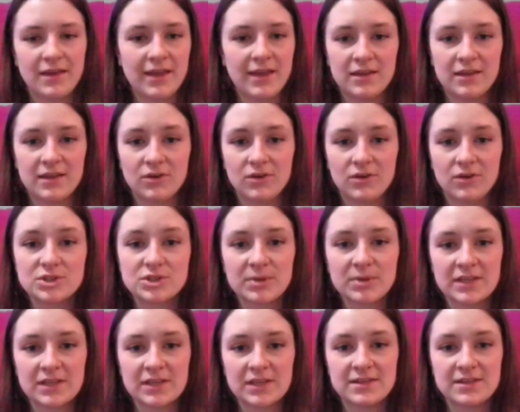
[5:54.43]
And
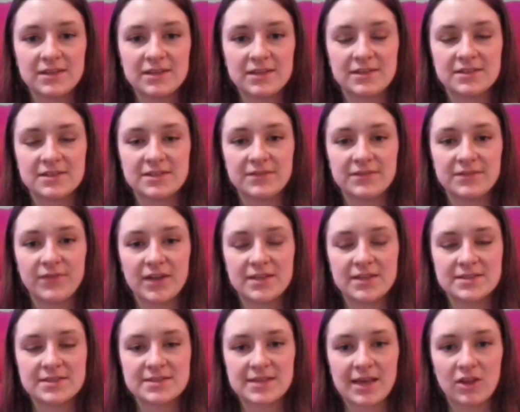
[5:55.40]
ultimately, the
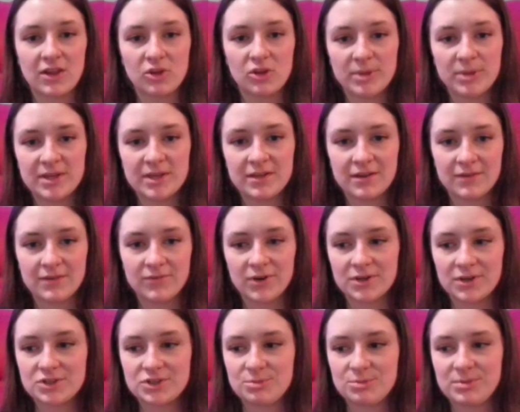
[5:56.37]
defense element of
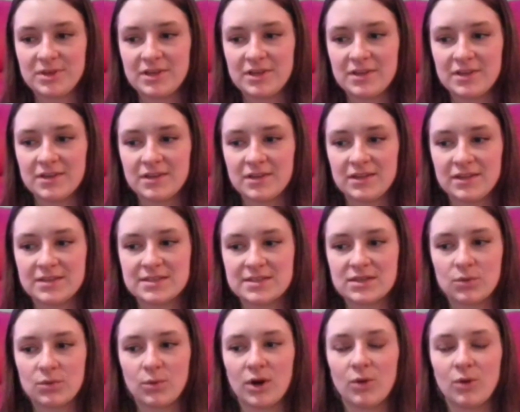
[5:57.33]
R2P needs
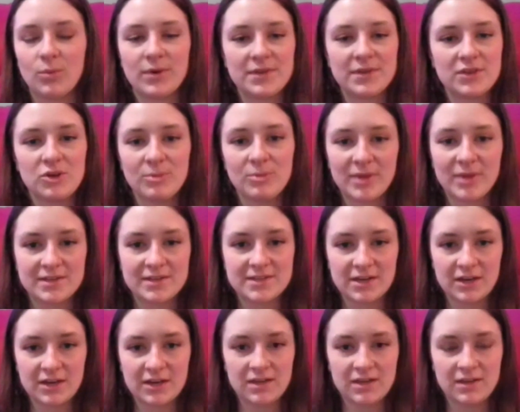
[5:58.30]
to work with
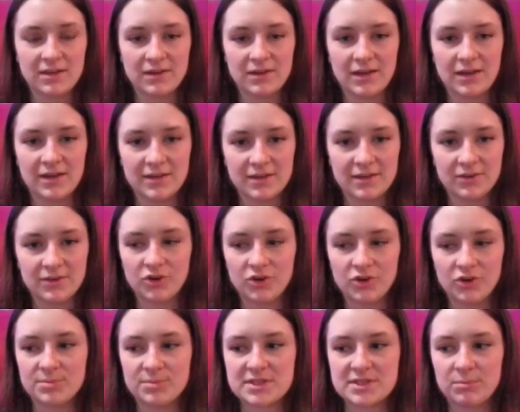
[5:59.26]
humanitarian
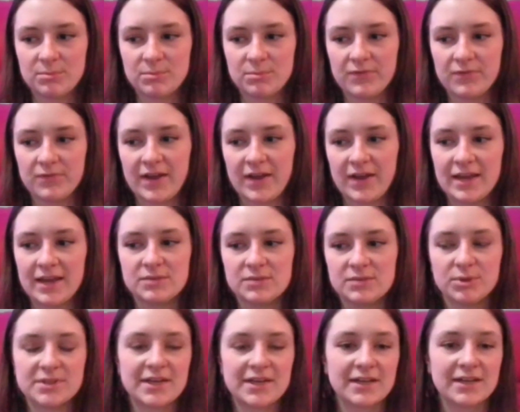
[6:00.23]
groups to provide
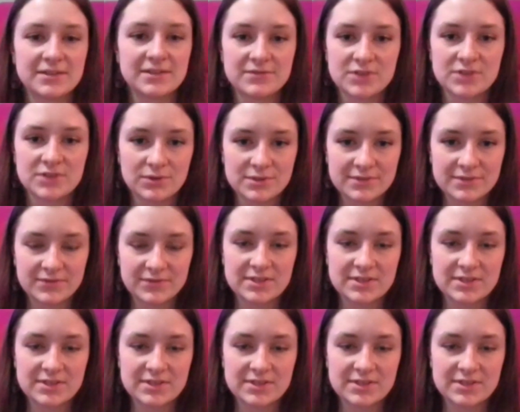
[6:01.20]
protective zones